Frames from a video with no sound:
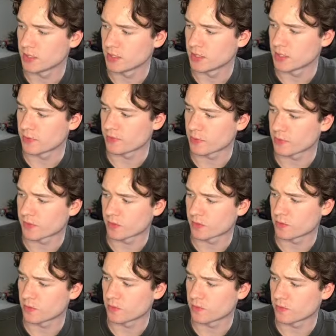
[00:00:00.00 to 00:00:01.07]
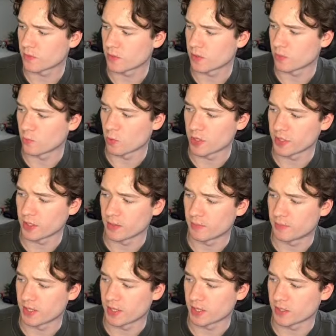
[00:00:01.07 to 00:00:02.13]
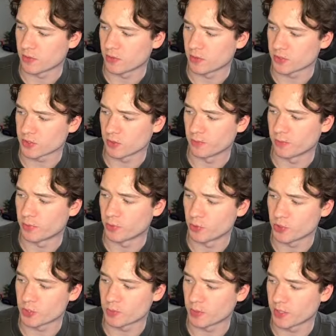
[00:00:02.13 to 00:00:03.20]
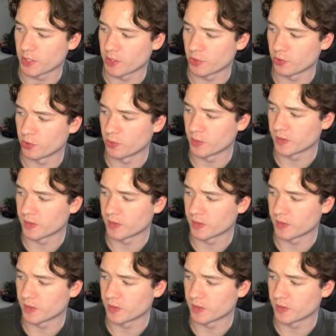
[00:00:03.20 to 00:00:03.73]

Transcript: If I were to go for one Olympiacos or Bruges player, who would